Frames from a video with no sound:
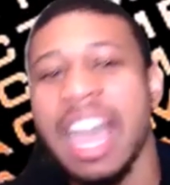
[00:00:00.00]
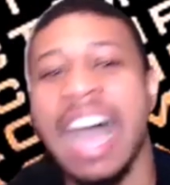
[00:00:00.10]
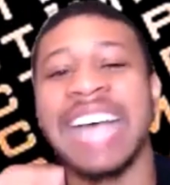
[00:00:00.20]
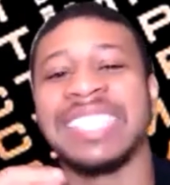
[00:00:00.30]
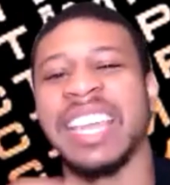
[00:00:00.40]

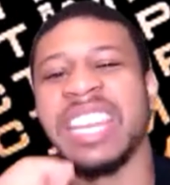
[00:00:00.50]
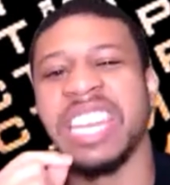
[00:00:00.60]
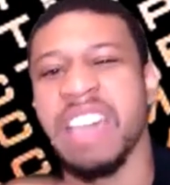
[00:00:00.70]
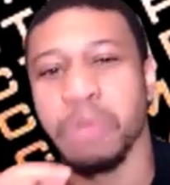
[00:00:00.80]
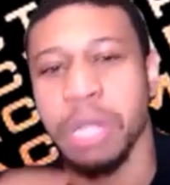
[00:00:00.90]
I said,
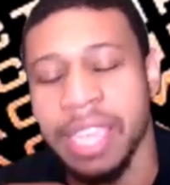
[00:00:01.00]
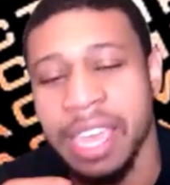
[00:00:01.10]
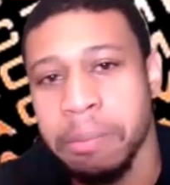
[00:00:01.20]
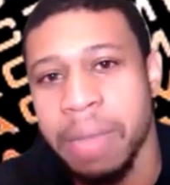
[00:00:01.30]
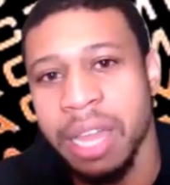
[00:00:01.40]
never
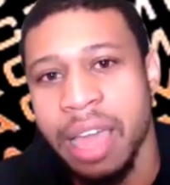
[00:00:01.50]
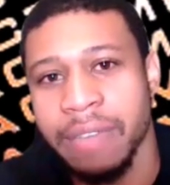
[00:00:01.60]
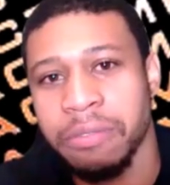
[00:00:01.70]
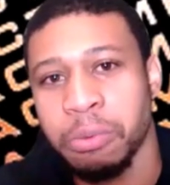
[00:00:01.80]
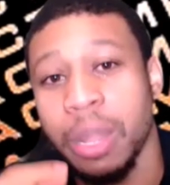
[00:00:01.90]
again in my
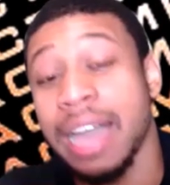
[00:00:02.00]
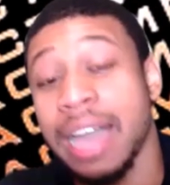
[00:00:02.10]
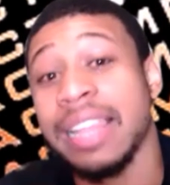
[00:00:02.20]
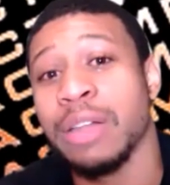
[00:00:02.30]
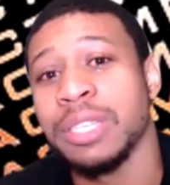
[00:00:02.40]
life will I
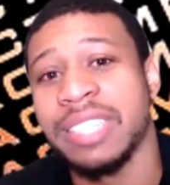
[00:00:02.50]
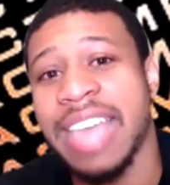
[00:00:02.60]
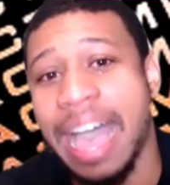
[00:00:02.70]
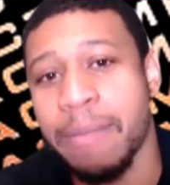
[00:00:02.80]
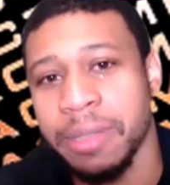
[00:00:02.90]
allow this to
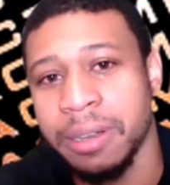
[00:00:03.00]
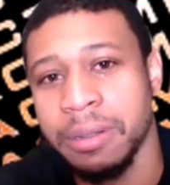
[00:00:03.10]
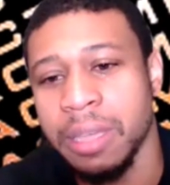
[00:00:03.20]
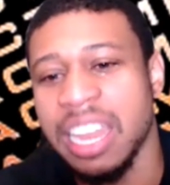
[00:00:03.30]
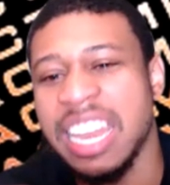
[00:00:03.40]
happen.
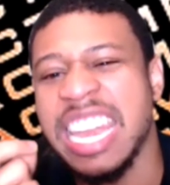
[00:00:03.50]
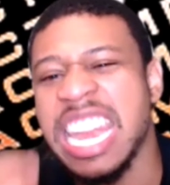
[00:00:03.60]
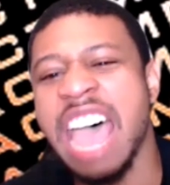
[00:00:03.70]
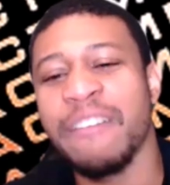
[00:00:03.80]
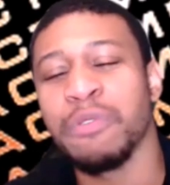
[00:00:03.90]

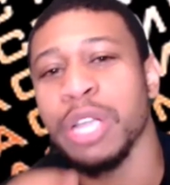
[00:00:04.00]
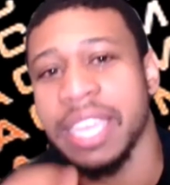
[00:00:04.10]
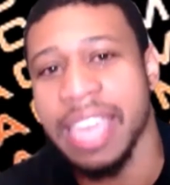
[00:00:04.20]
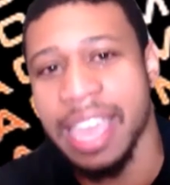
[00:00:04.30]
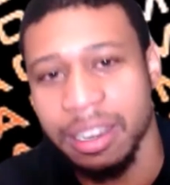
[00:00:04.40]
Never
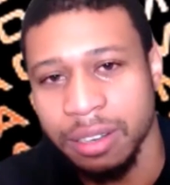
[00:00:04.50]
again.